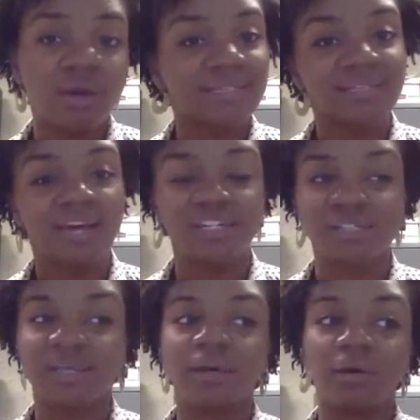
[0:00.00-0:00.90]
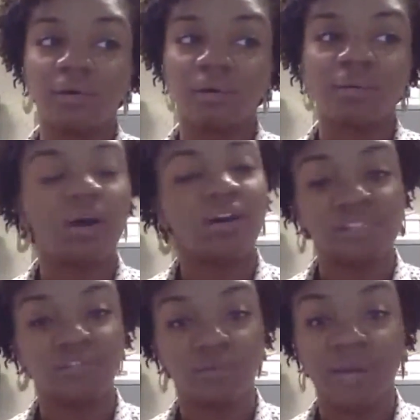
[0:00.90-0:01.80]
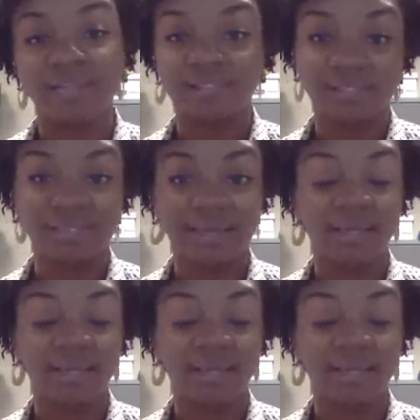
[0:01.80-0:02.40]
It's not just like, oh, the Office of Civil Rights is